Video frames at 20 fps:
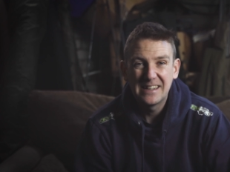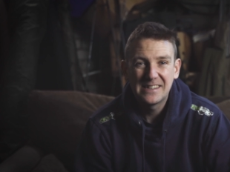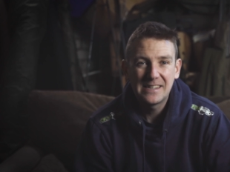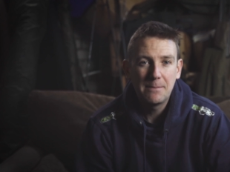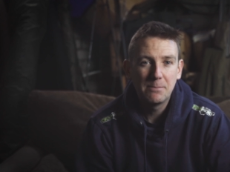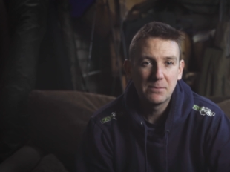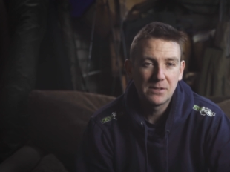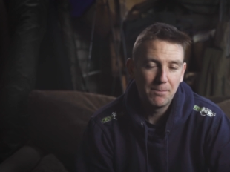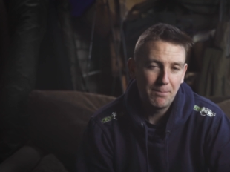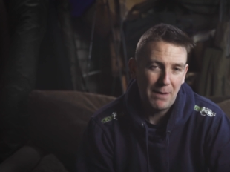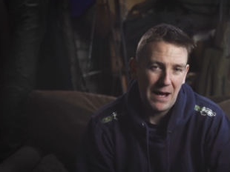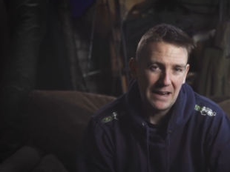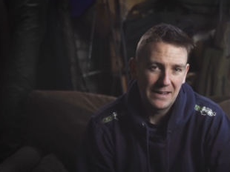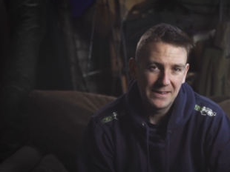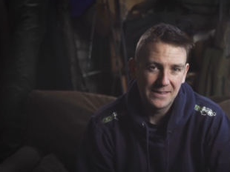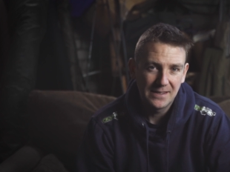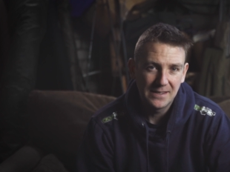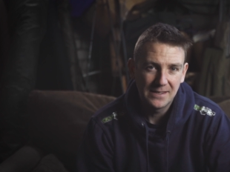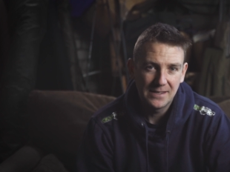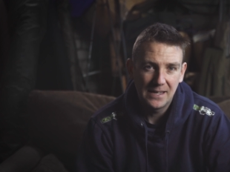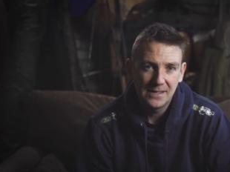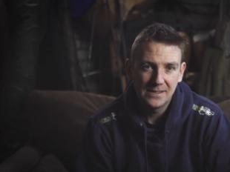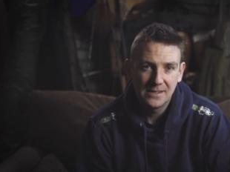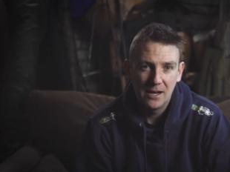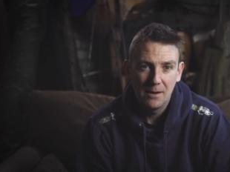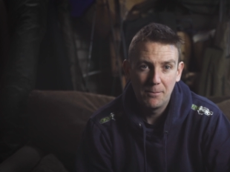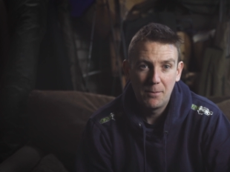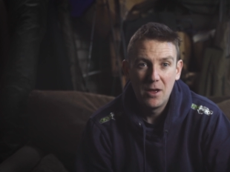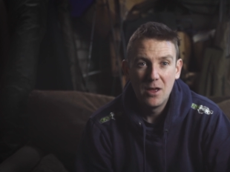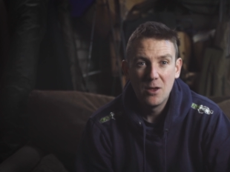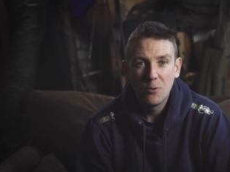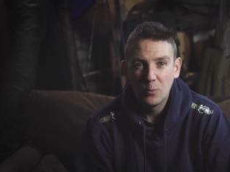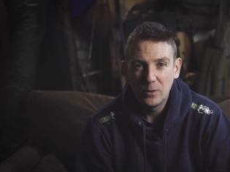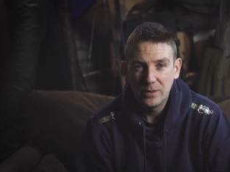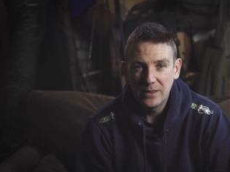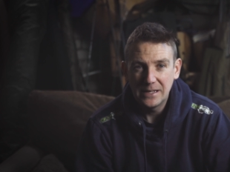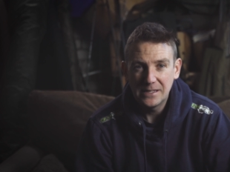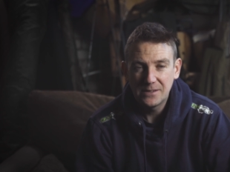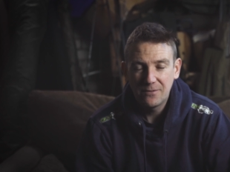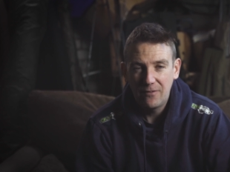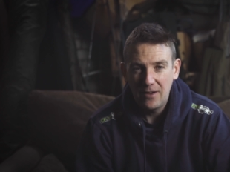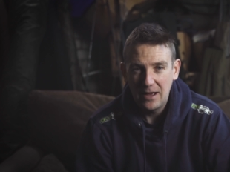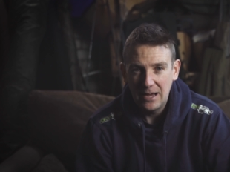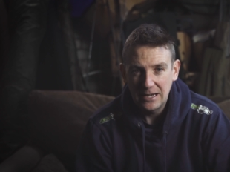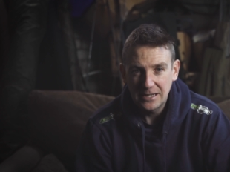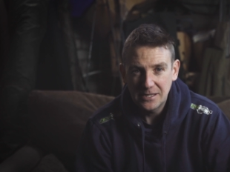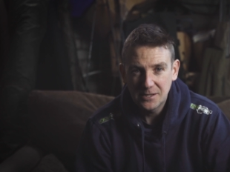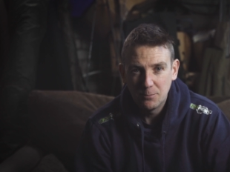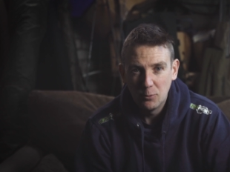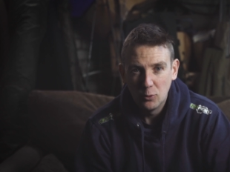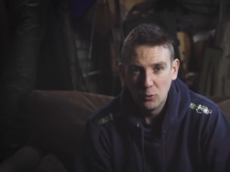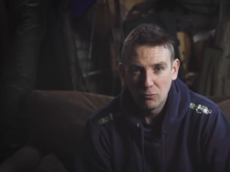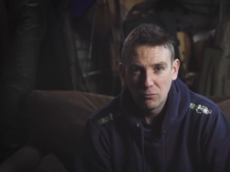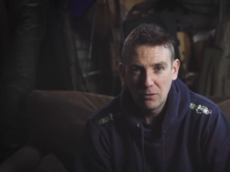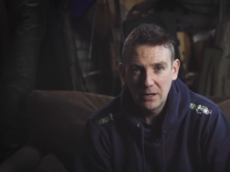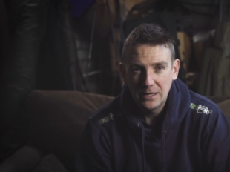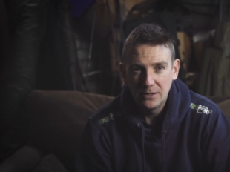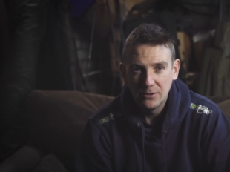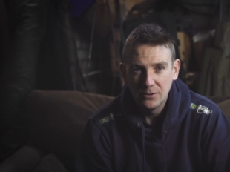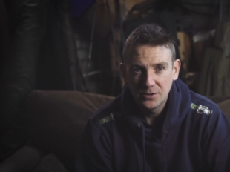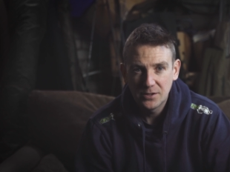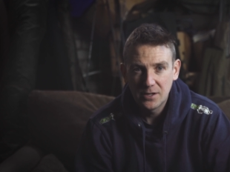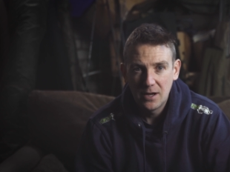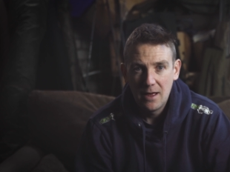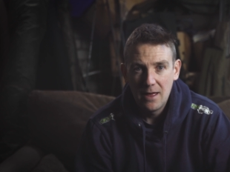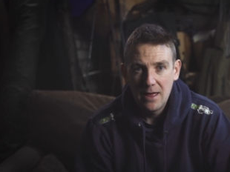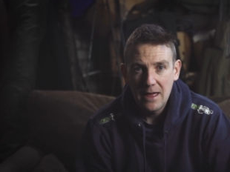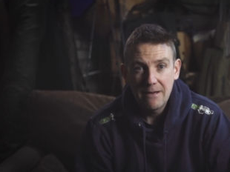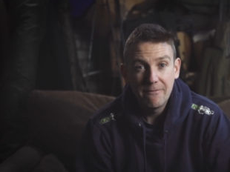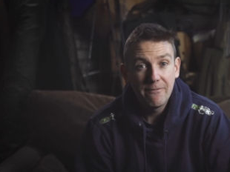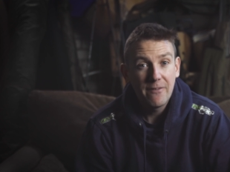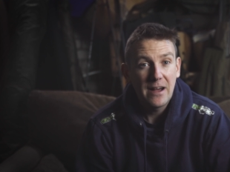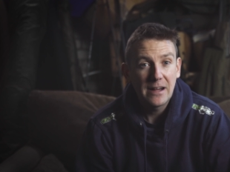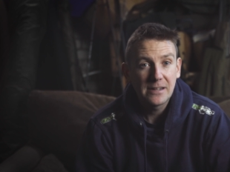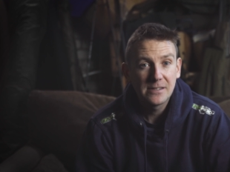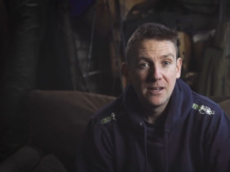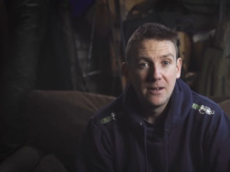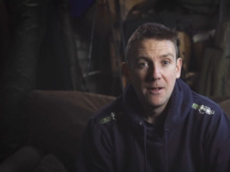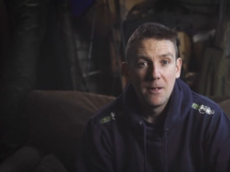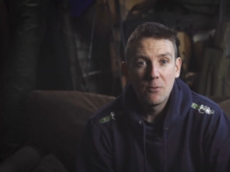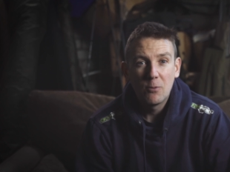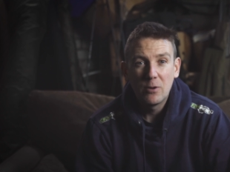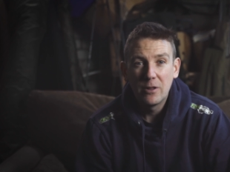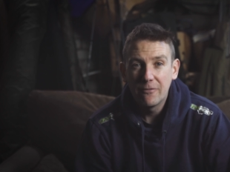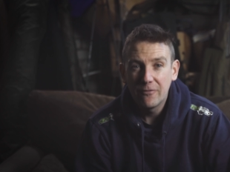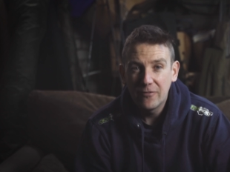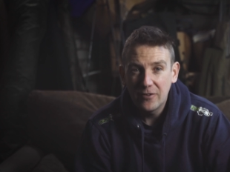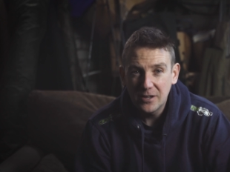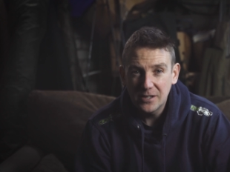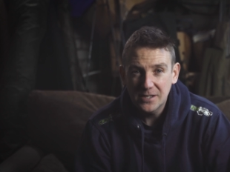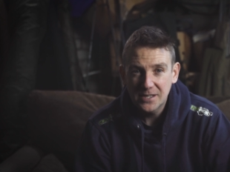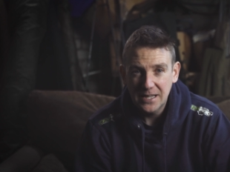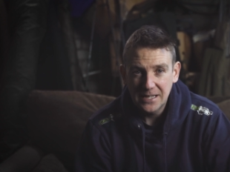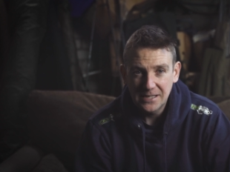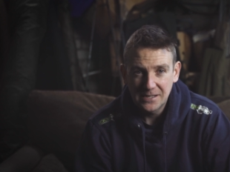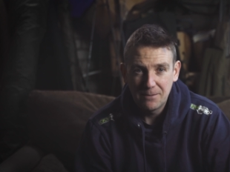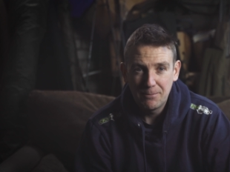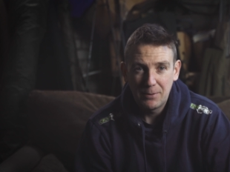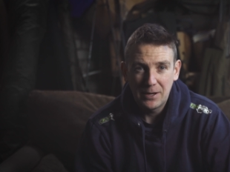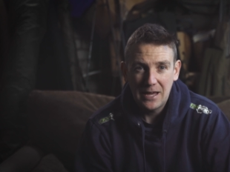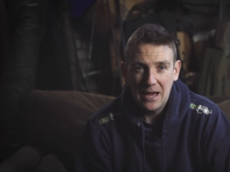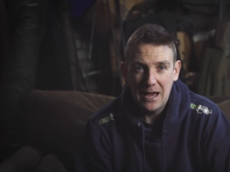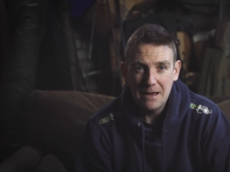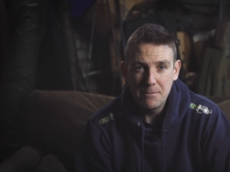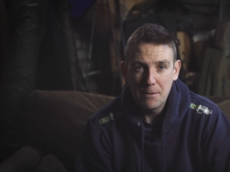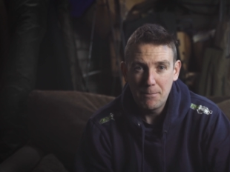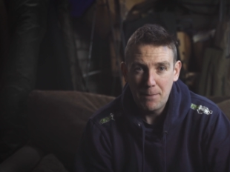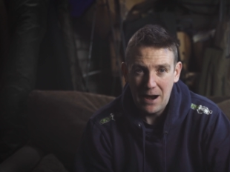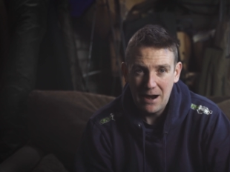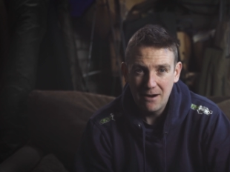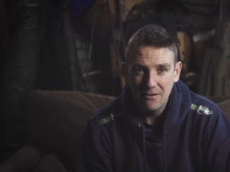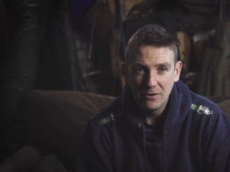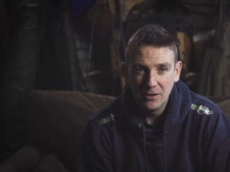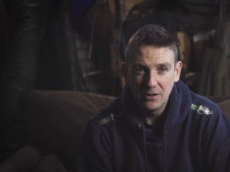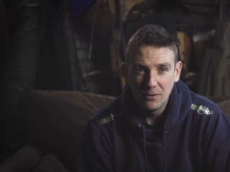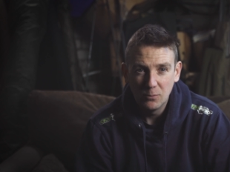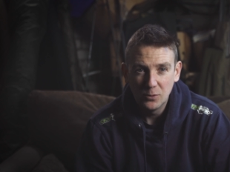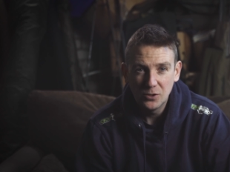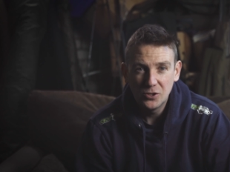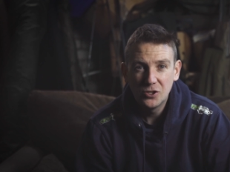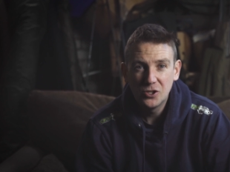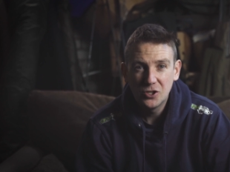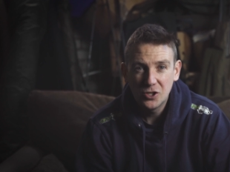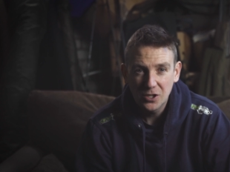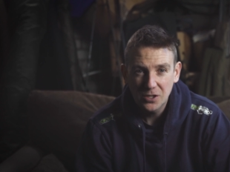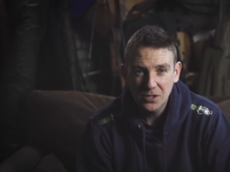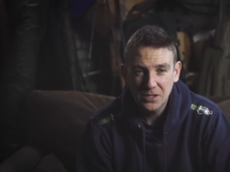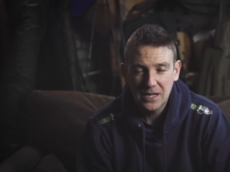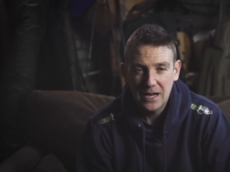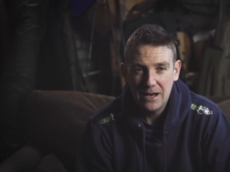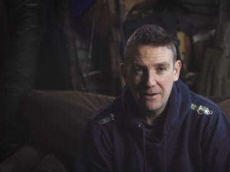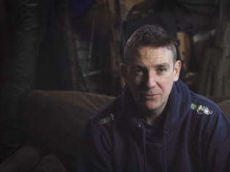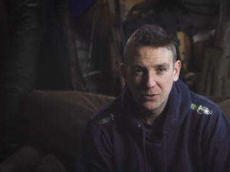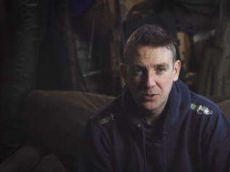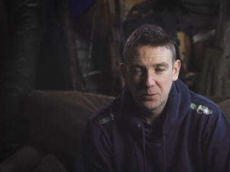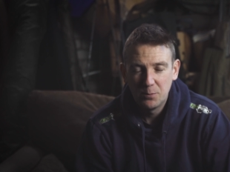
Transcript: an attempt to balance the setup with these fairly small reels. In fact, one of the first things that became apparent was just how